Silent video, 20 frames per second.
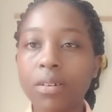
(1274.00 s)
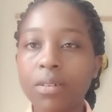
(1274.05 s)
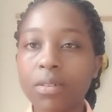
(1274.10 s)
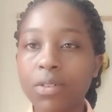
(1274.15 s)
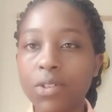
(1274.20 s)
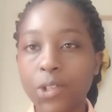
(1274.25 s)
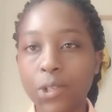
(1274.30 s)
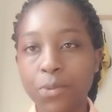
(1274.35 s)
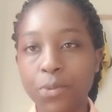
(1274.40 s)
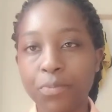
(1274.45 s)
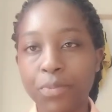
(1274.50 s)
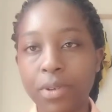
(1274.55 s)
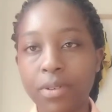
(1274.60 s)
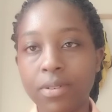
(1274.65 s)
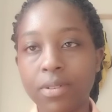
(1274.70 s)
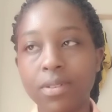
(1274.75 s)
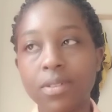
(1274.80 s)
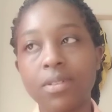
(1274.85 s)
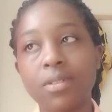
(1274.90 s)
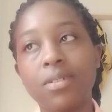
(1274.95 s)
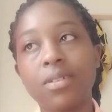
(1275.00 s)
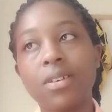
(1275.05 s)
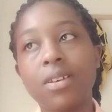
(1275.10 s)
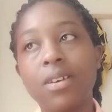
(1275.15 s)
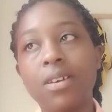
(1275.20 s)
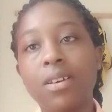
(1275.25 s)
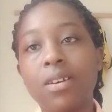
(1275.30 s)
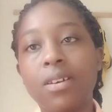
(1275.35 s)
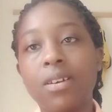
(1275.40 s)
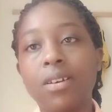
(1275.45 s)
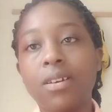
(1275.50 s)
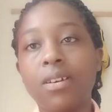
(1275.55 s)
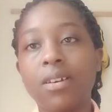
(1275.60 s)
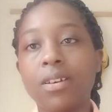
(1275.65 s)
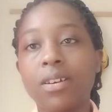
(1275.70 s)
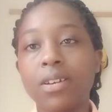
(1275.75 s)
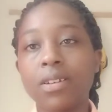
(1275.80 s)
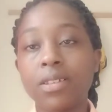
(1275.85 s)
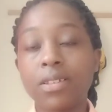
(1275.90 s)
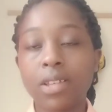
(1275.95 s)
So please,
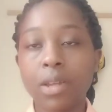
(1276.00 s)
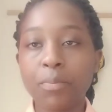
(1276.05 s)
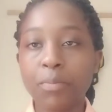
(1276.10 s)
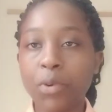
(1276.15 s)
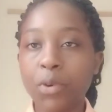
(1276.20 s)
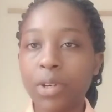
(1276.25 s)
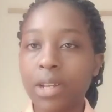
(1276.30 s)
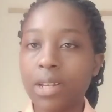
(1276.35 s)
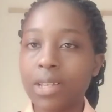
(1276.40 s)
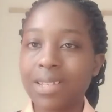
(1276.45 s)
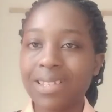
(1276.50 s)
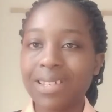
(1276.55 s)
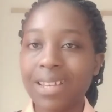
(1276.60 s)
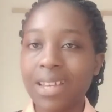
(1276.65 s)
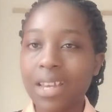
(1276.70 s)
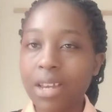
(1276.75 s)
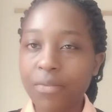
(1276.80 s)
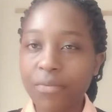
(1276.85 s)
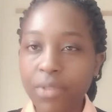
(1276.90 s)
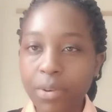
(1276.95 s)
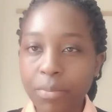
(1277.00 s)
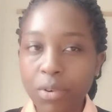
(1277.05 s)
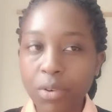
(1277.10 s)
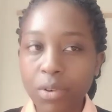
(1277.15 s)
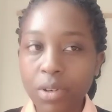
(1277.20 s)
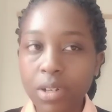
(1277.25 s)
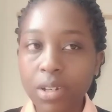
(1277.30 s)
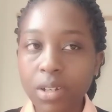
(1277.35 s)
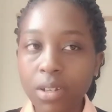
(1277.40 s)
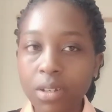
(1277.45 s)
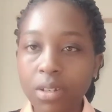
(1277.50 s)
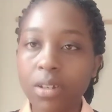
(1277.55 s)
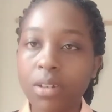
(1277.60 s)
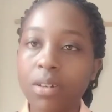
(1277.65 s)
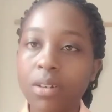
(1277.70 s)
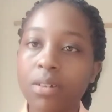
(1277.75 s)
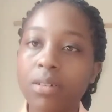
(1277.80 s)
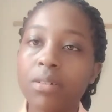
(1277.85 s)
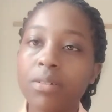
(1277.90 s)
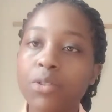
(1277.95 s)
it's upon us, everybody,
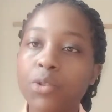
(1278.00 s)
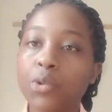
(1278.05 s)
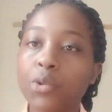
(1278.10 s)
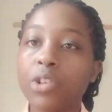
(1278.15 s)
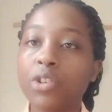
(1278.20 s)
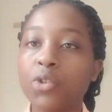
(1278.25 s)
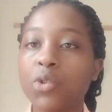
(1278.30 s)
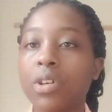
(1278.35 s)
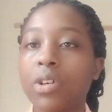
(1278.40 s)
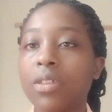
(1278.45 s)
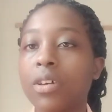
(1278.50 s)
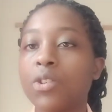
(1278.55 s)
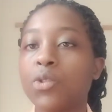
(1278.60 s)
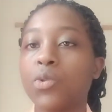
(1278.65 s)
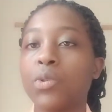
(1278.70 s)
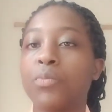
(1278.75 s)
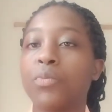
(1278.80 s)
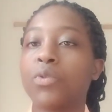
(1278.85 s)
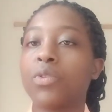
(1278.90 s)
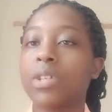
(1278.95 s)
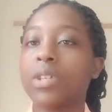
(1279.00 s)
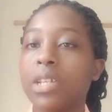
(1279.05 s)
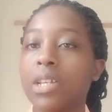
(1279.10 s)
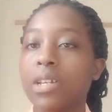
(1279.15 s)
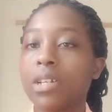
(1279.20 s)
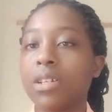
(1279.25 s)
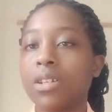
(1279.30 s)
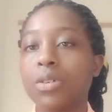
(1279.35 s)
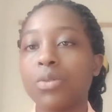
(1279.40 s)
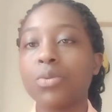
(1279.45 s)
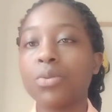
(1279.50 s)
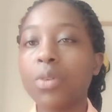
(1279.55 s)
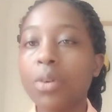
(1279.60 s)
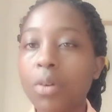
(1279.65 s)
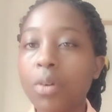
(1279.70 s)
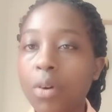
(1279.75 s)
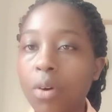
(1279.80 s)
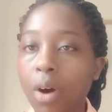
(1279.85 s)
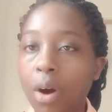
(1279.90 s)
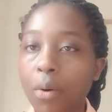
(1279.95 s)
to ensure that we protect
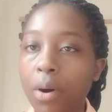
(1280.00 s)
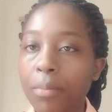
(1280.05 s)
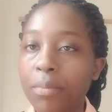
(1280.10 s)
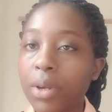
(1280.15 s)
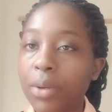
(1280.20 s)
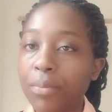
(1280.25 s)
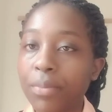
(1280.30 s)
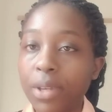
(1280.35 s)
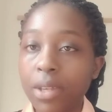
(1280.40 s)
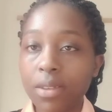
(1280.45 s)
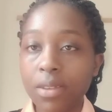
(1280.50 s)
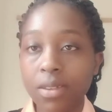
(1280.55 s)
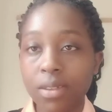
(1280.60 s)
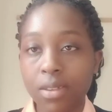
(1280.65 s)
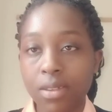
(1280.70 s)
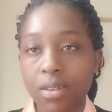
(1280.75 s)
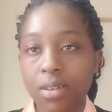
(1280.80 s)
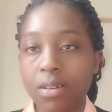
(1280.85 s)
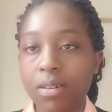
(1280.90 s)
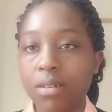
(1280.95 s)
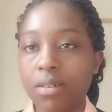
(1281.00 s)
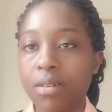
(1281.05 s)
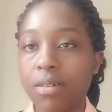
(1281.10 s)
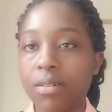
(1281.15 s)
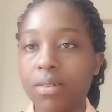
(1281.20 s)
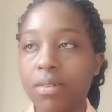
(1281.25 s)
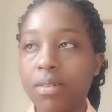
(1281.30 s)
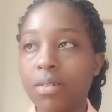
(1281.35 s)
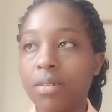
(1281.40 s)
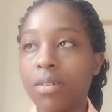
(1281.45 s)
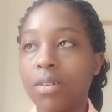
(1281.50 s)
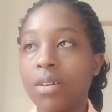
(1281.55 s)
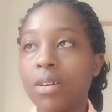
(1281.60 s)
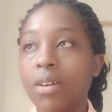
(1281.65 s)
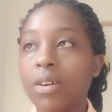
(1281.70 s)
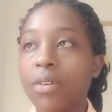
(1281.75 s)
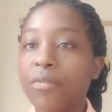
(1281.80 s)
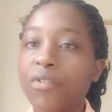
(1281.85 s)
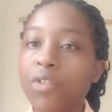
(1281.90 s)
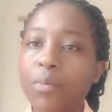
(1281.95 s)
our babies
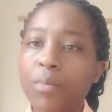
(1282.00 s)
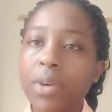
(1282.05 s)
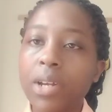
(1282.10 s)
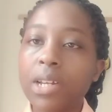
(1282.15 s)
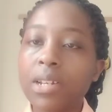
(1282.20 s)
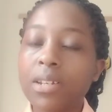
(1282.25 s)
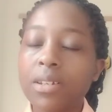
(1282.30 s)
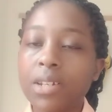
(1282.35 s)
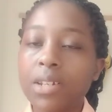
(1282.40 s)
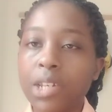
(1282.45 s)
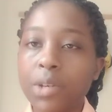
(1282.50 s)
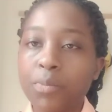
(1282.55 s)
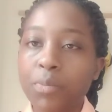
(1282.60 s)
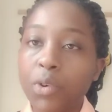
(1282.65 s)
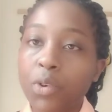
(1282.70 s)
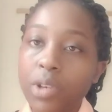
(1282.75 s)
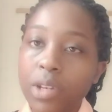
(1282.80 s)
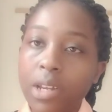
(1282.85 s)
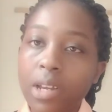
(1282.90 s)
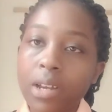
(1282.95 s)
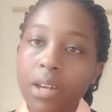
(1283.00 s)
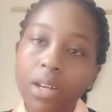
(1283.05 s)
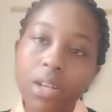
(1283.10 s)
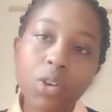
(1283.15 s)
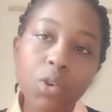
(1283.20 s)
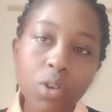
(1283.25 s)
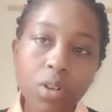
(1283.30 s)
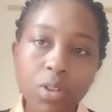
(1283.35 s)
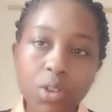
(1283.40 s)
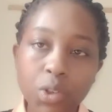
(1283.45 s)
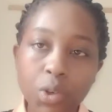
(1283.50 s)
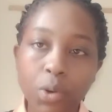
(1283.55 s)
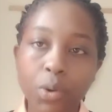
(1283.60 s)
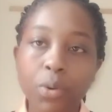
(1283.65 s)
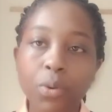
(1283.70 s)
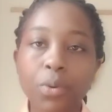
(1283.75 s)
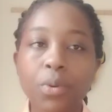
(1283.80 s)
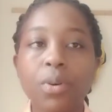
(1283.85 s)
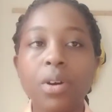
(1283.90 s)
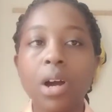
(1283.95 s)
from getting pneumonia, and
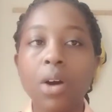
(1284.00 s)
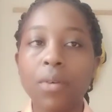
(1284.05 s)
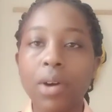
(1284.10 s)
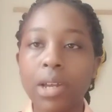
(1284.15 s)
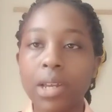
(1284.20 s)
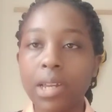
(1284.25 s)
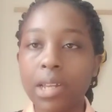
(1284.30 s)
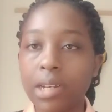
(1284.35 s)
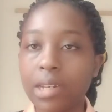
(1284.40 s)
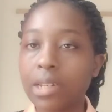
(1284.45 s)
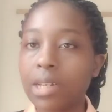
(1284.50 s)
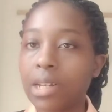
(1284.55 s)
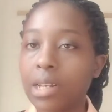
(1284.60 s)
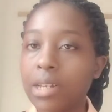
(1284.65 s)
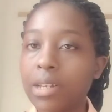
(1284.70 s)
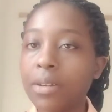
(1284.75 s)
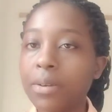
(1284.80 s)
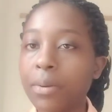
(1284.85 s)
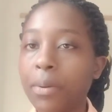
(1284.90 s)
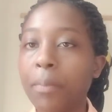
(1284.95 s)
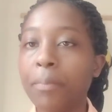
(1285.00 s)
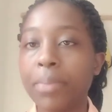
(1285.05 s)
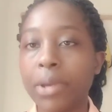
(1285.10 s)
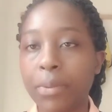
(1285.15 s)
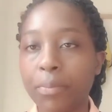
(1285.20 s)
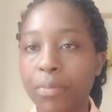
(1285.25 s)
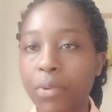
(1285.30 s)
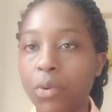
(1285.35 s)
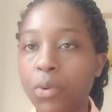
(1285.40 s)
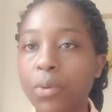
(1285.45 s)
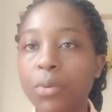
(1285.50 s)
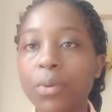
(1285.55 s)
also our elderly people.